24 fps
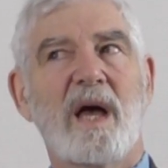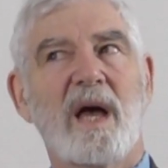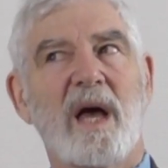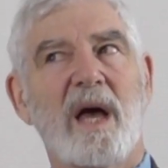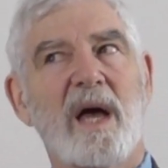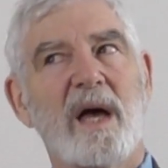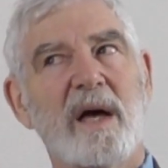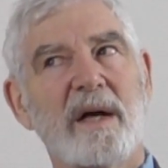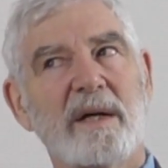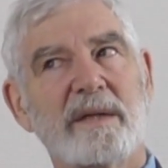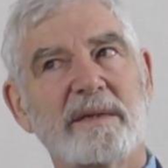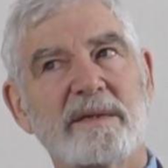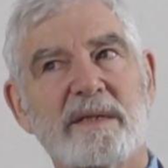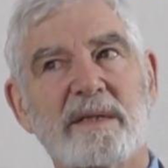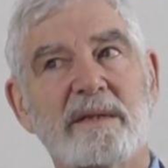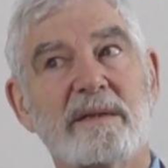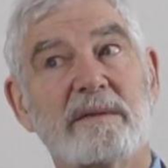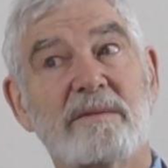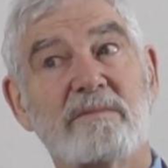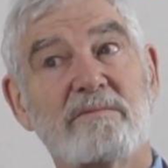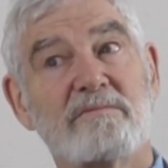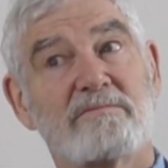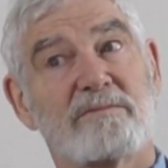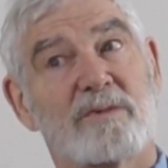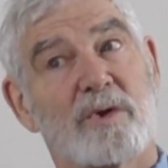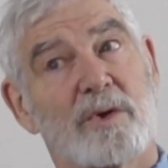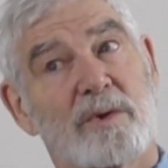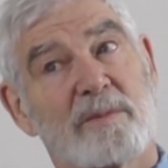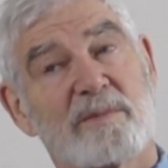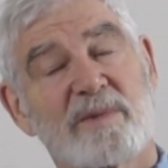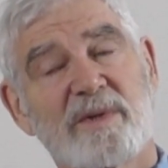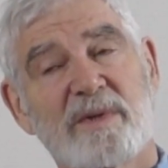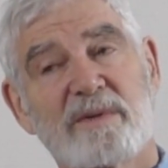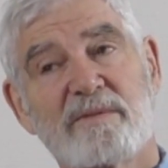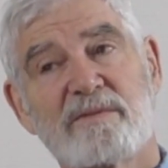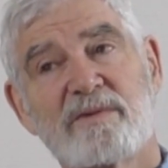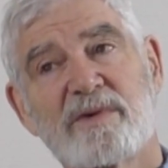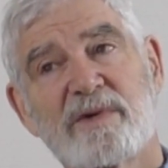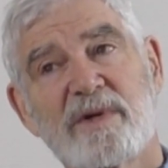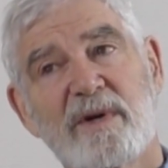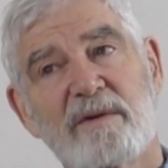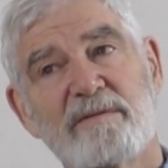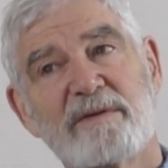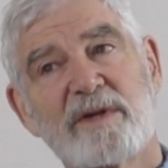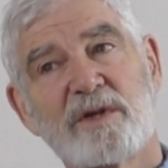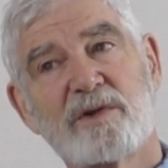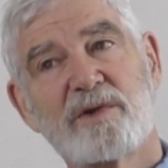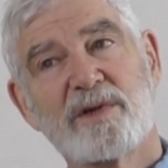and in terms of
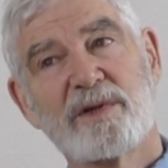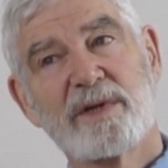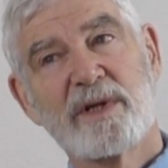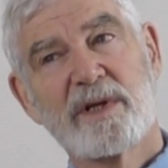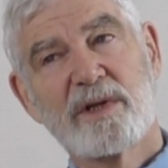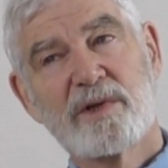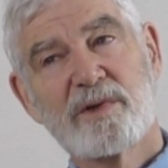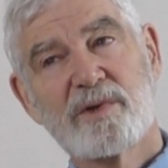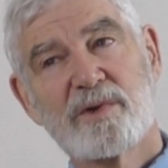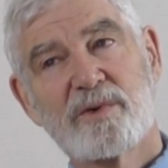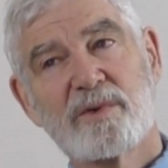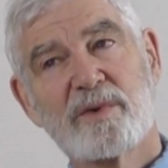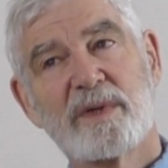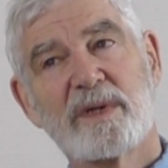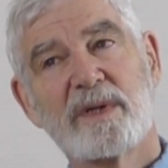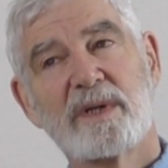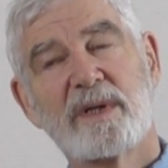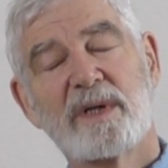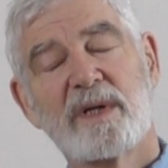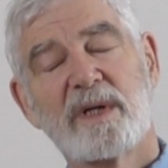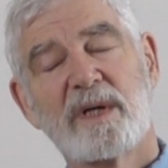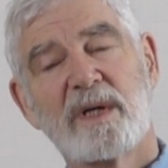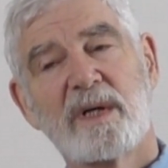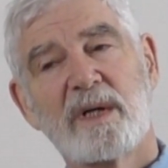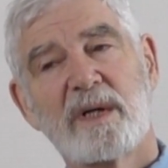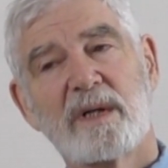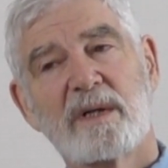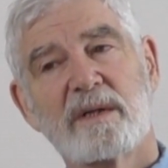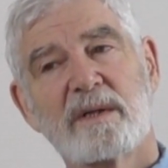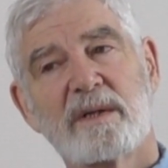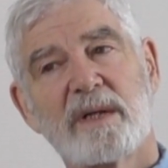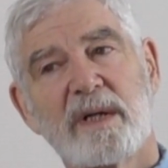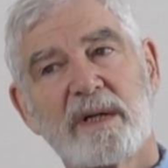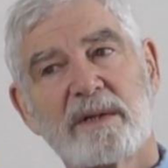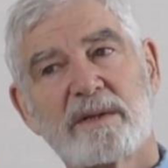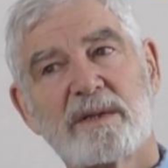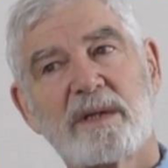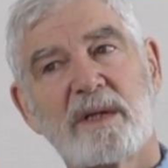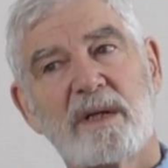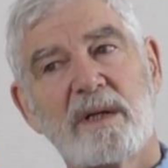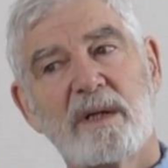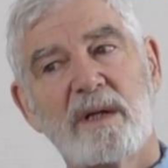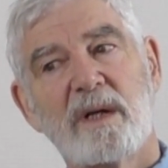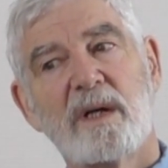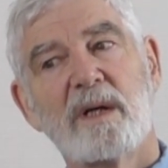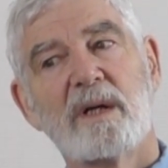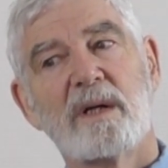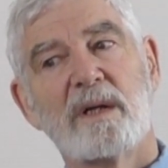salvation history, that
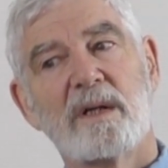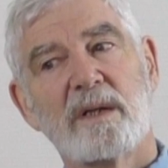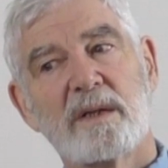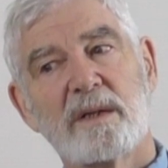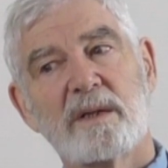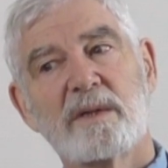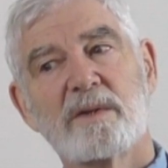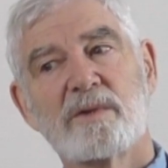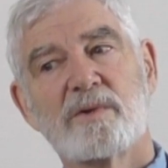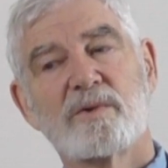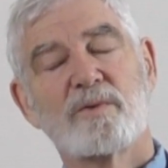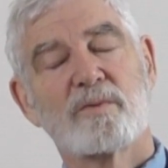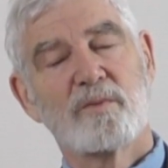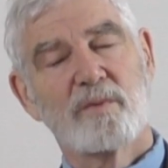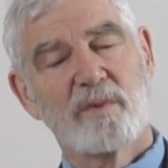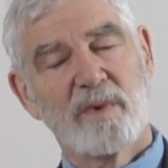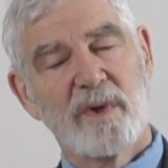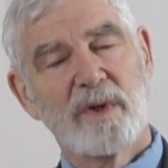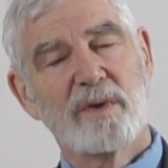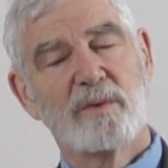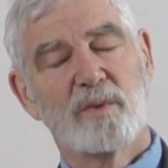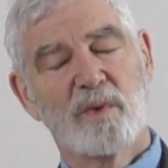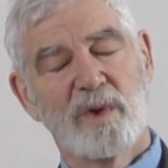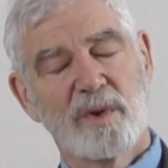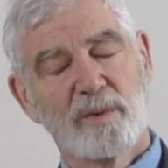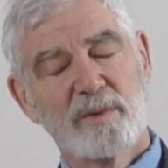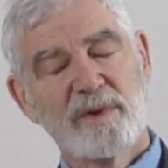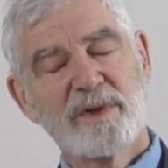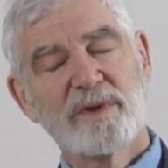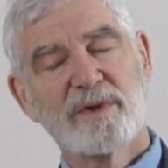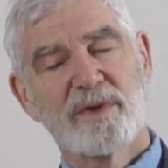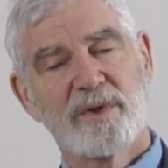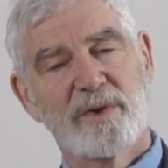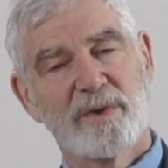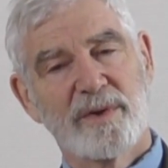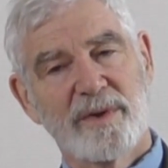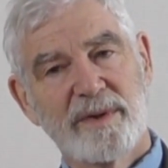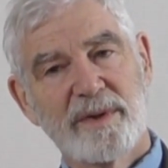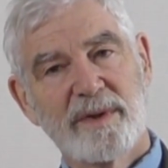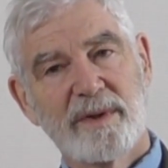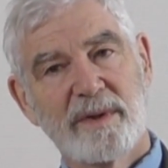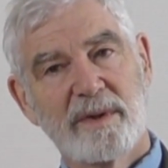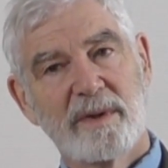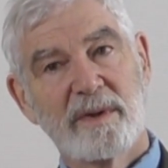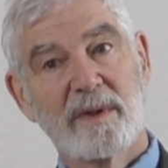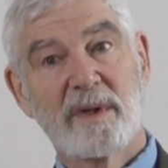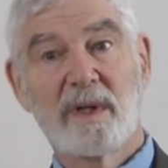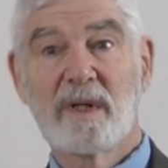he will return,
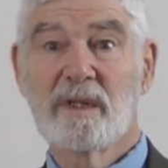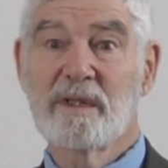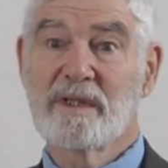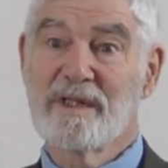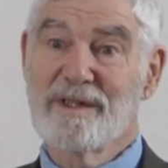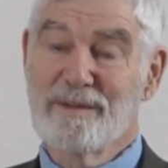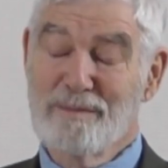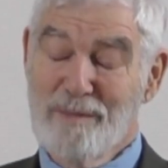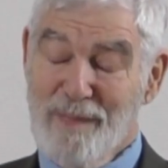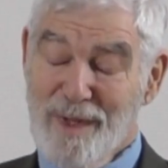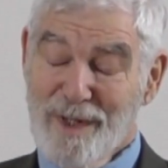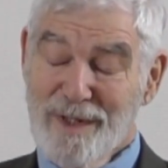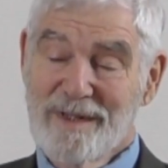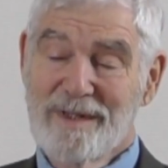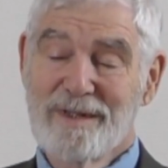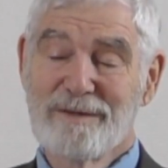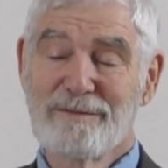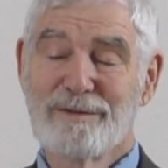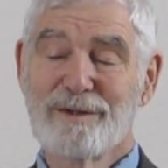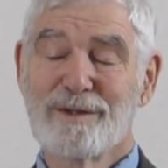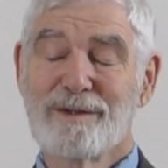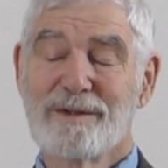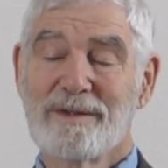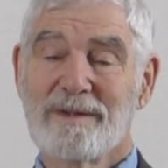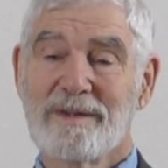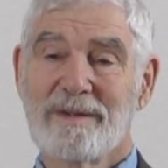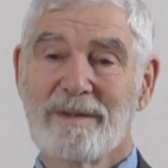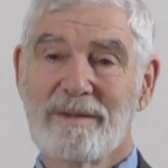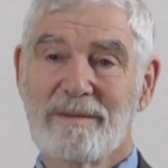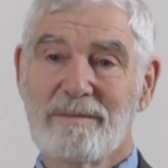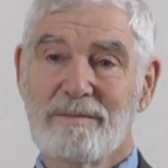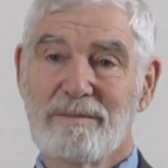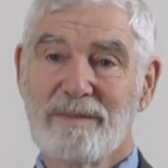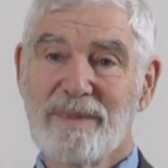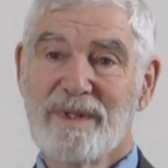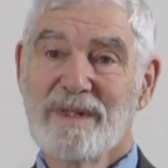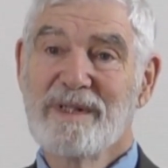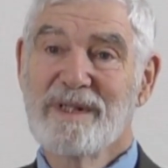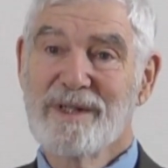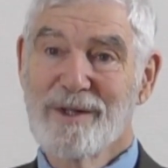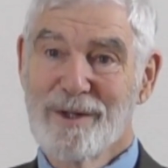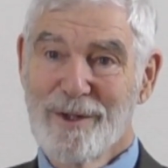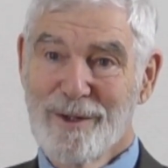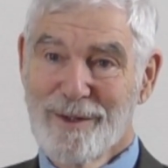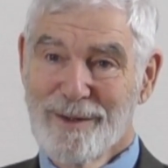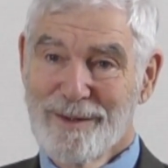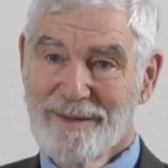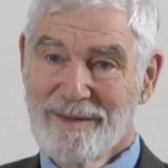and he may even be
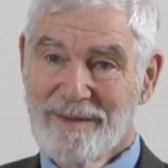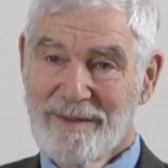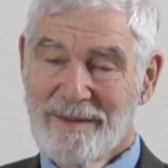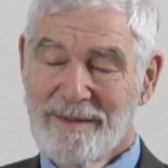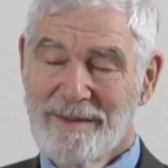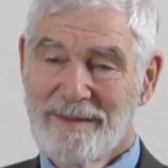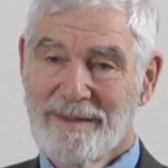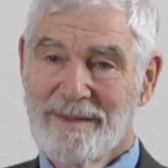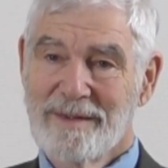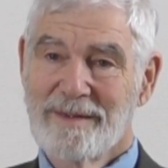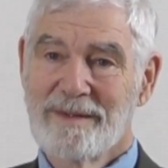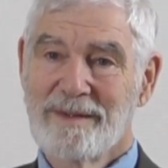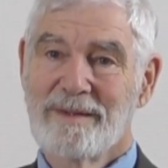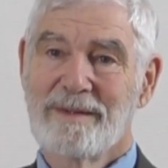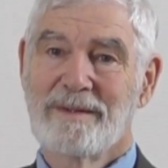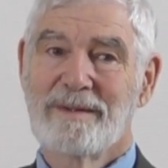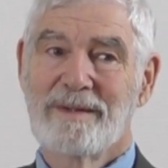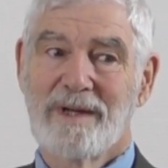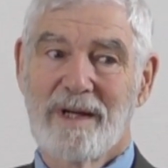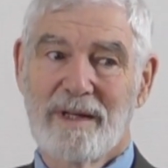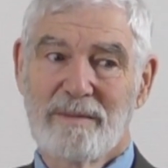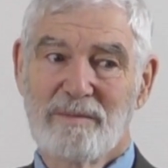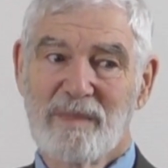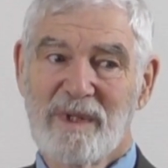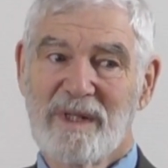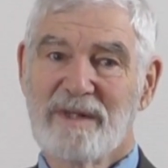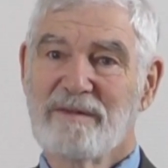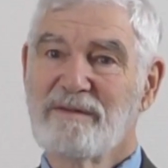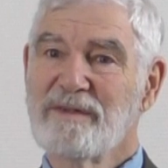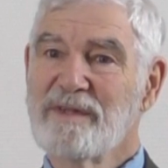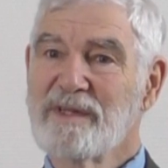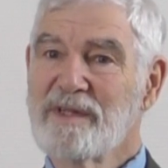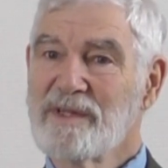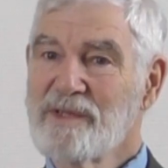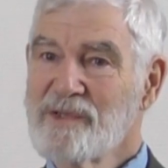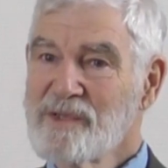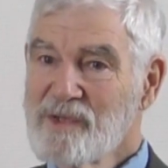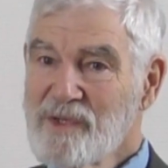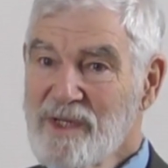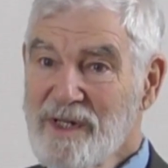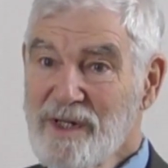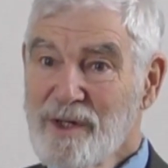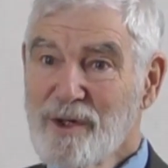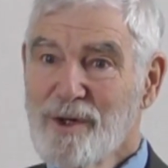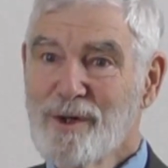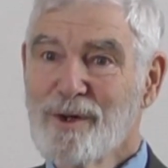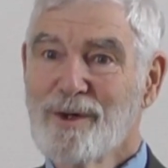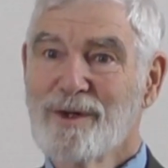near. I believe he is
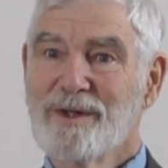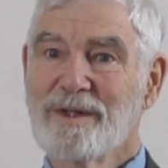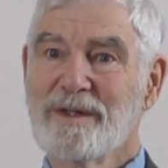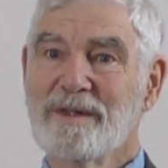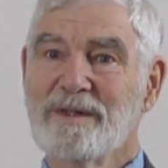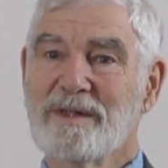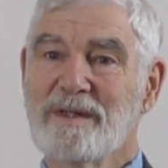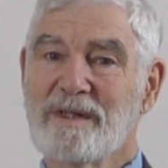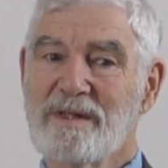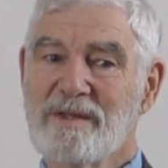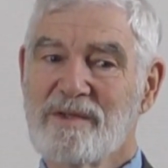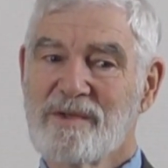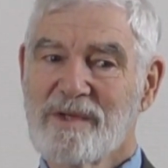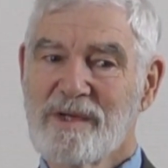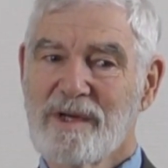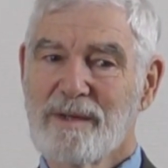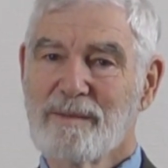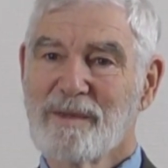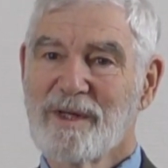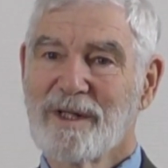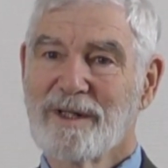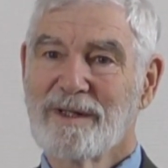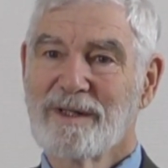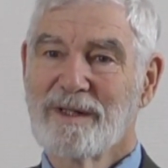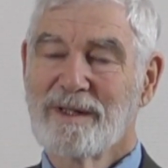near, he is coming.